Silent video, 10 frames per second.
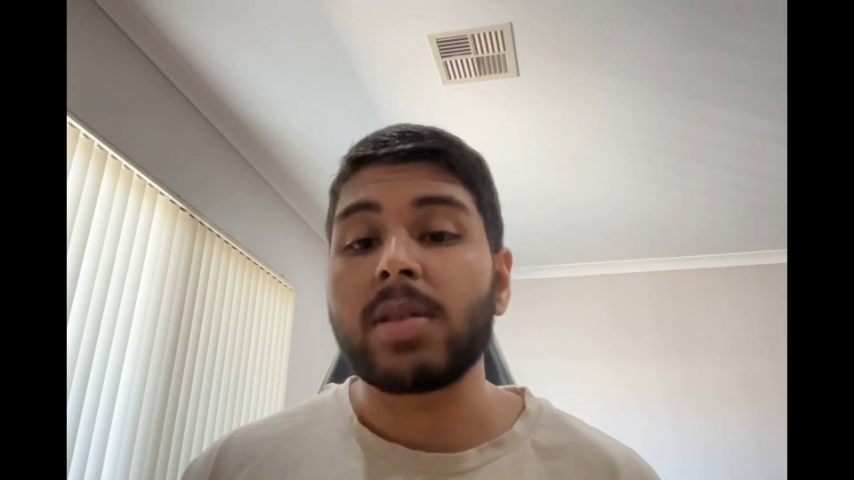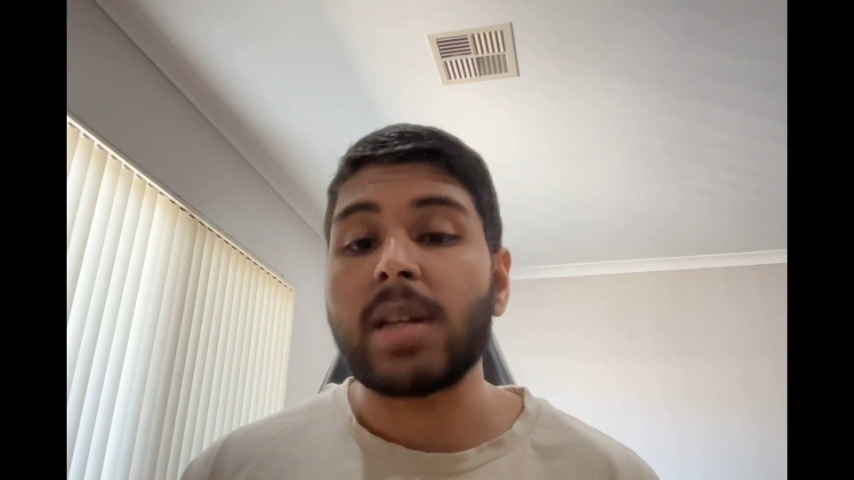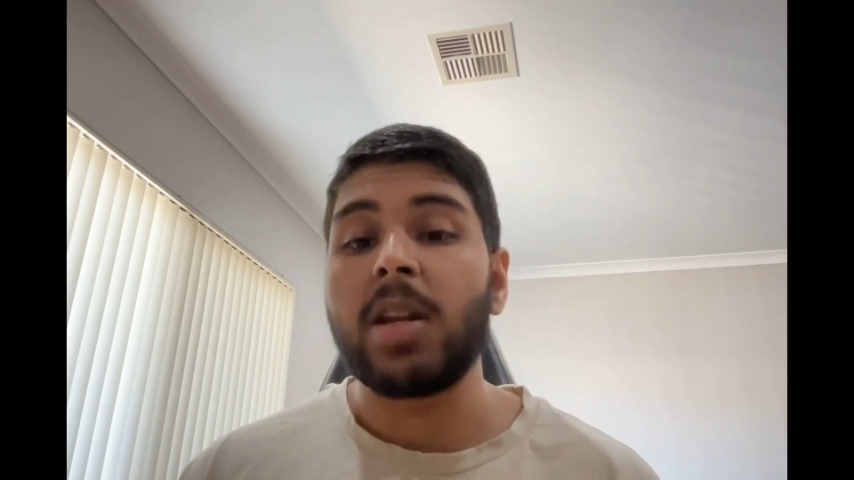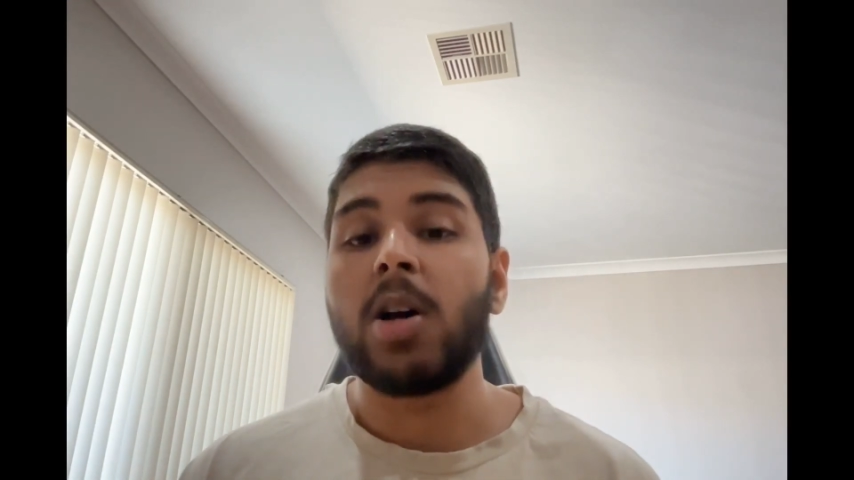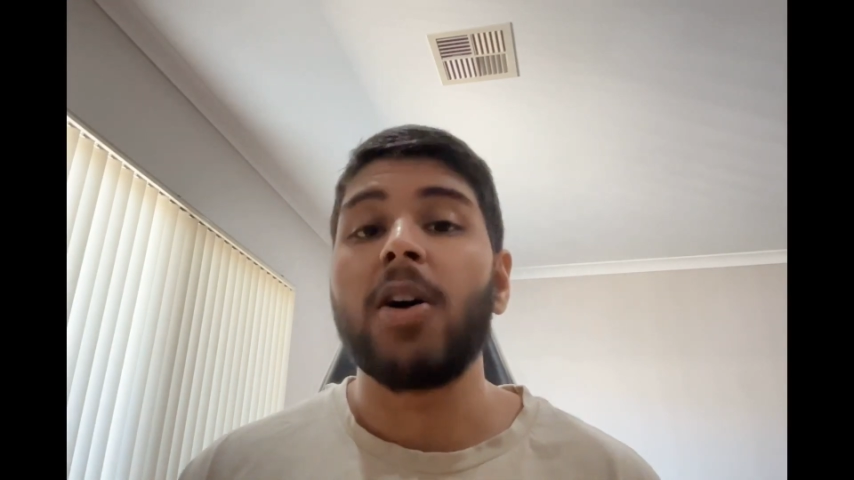
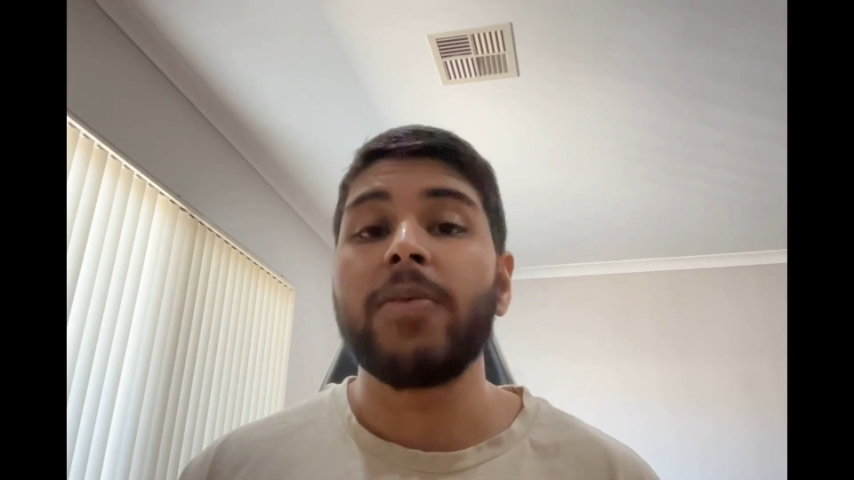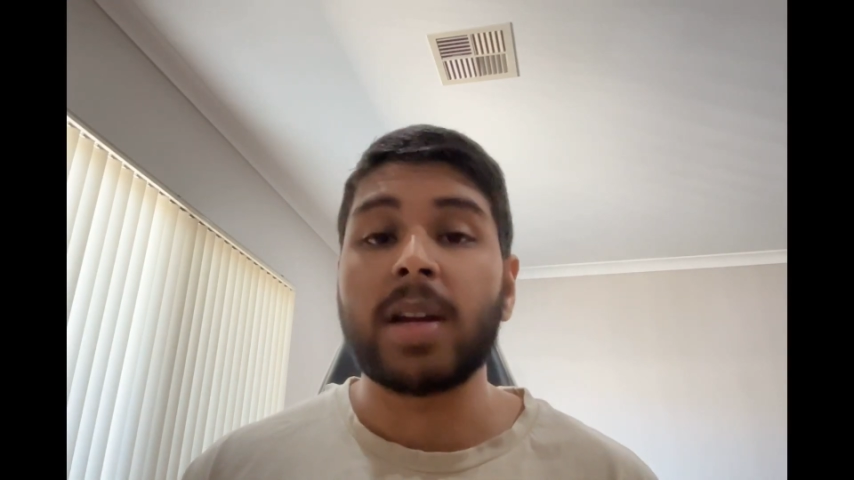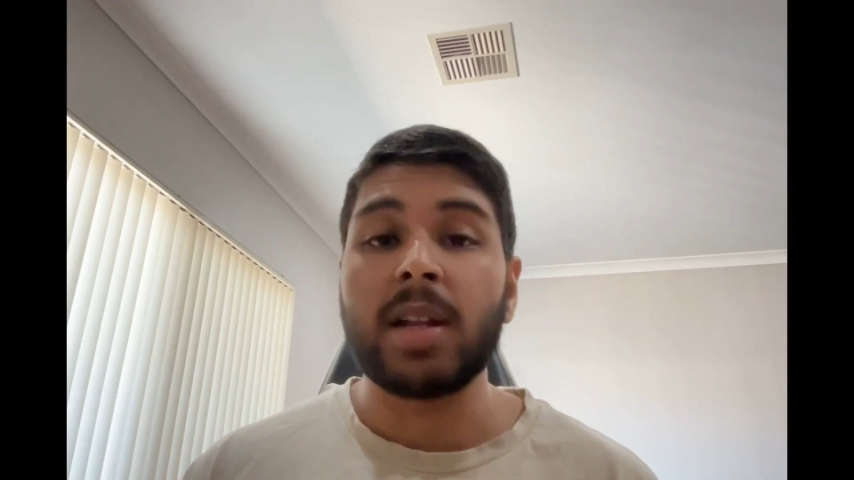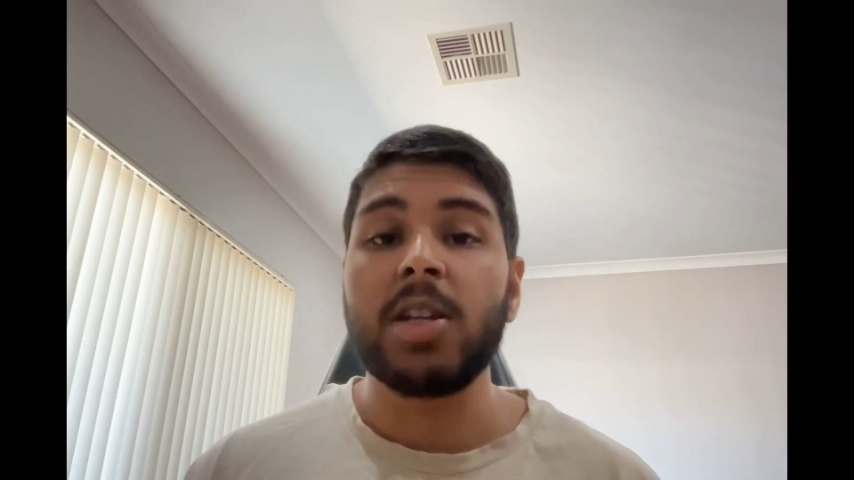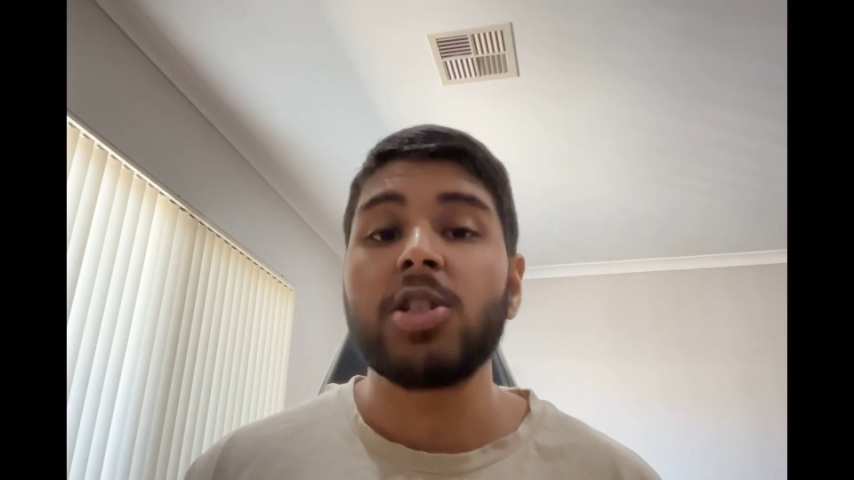state of the
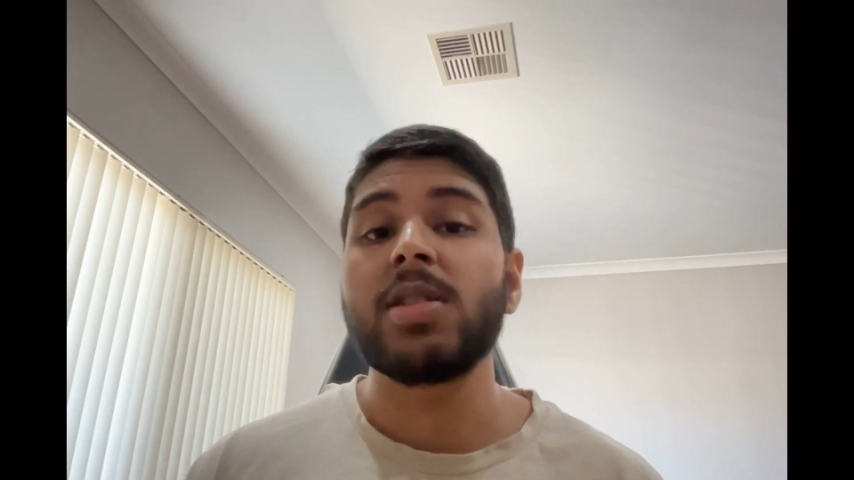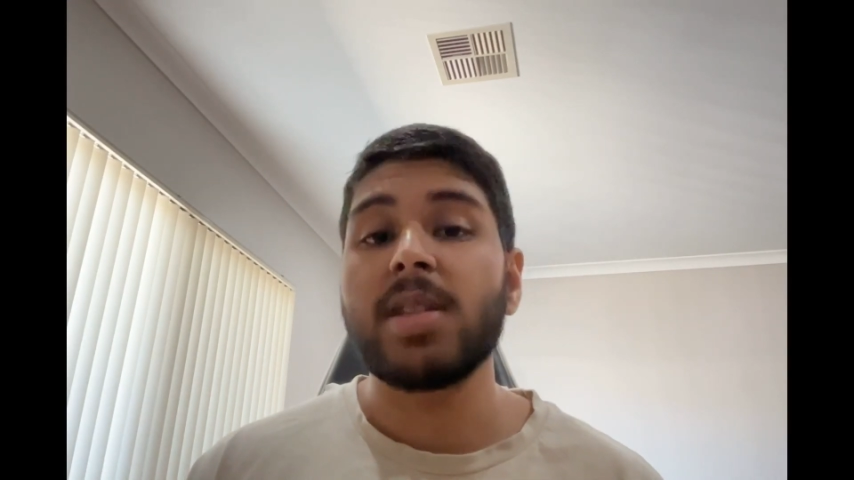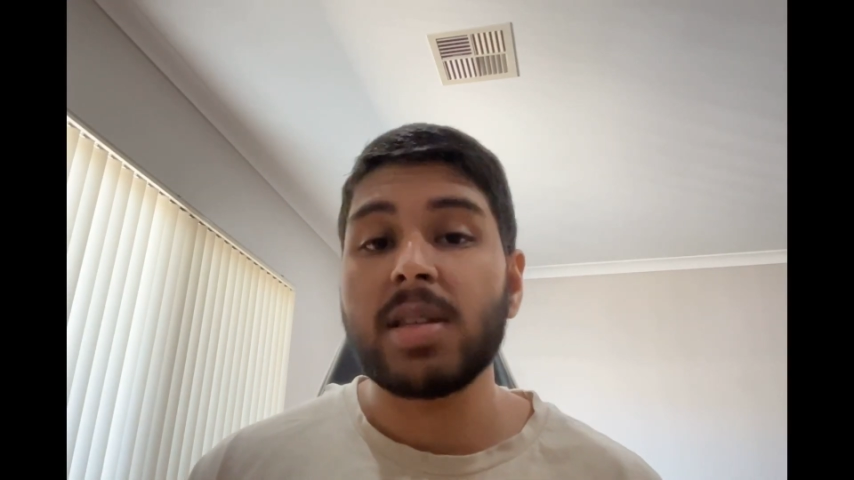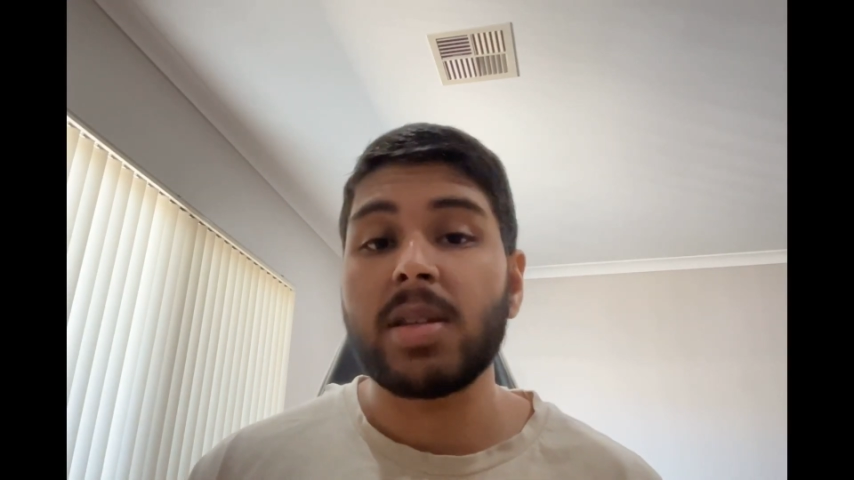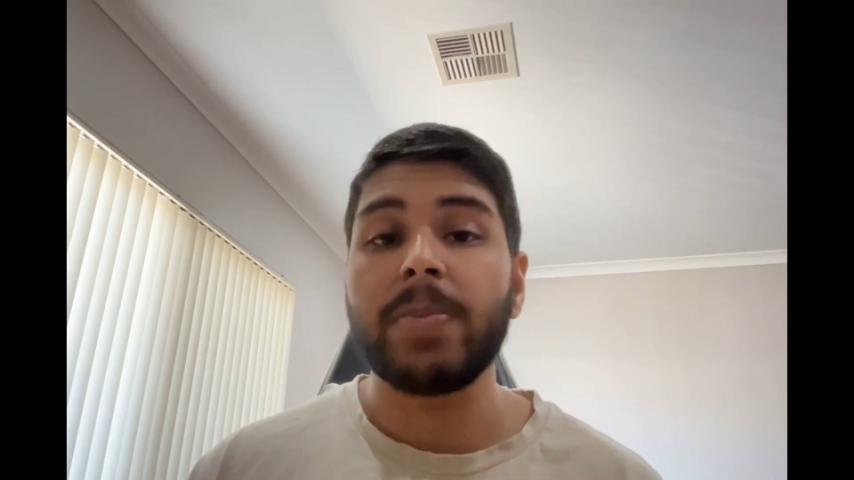collision
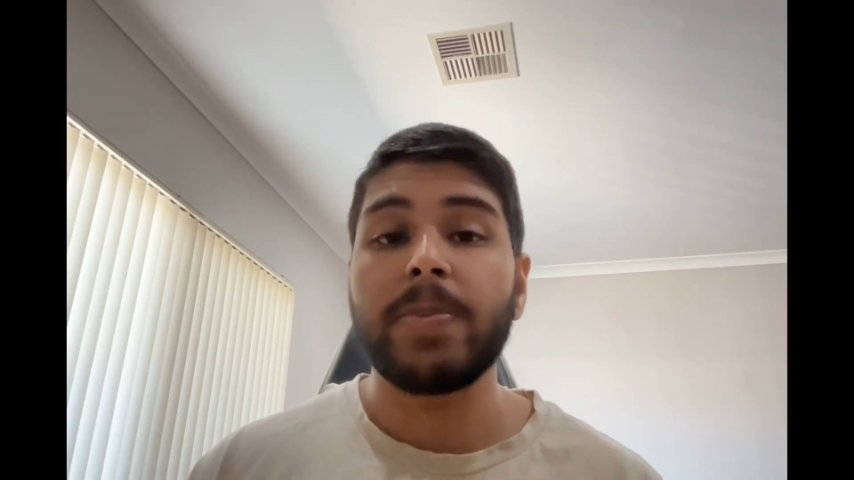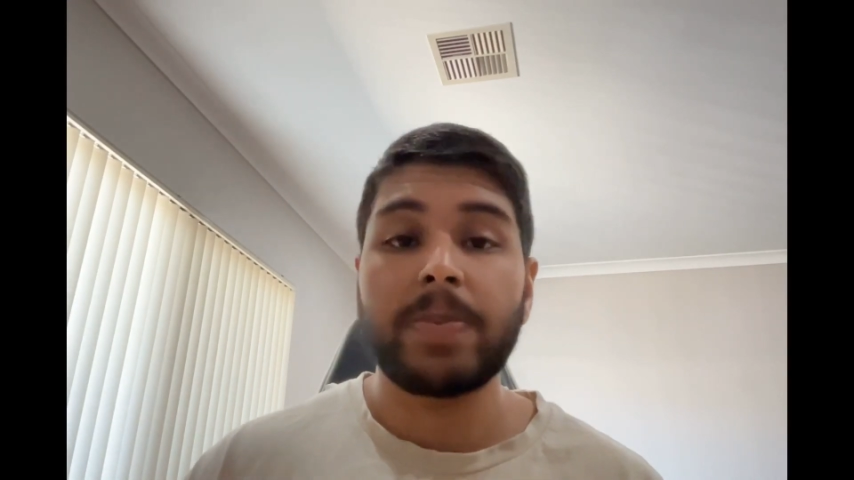system.